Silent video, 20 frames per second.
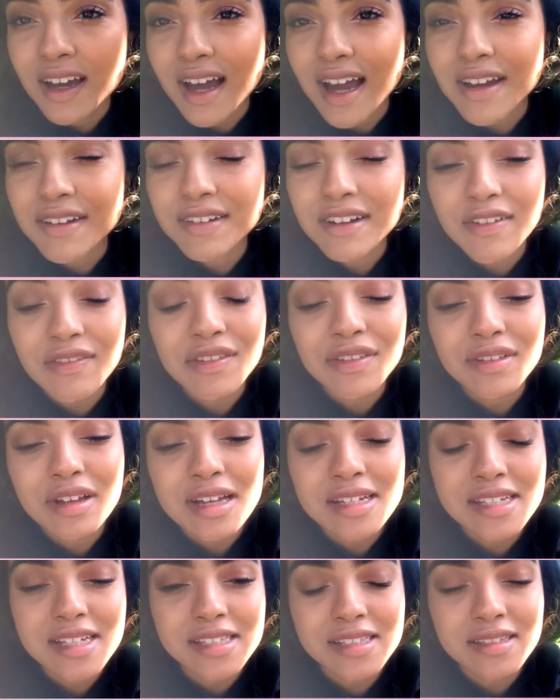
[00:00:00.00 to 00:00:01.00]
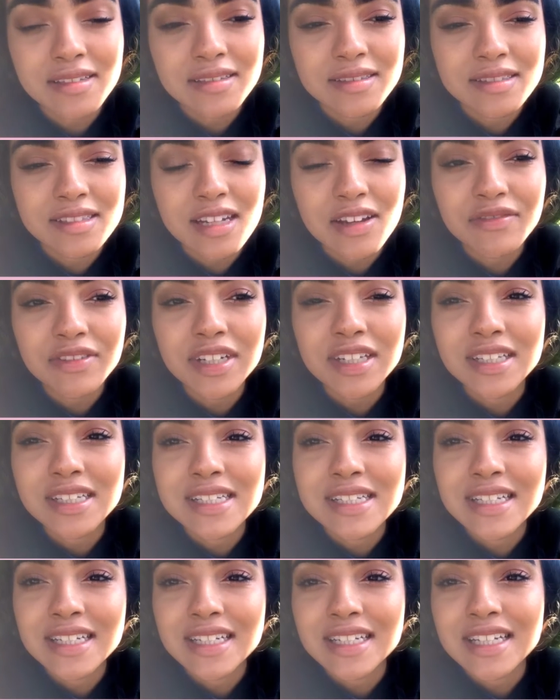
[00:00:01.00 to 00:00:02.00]
i never, I just
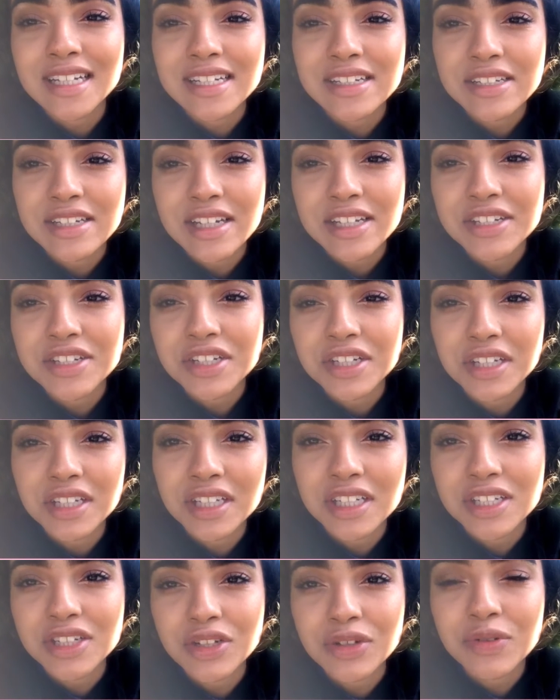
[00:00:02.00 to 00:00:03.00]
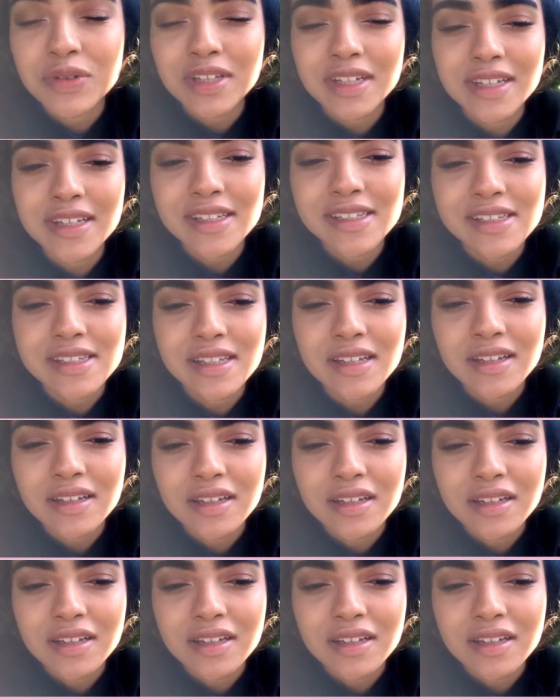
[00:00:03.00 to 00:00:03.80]
definitely didn't intentionally do things,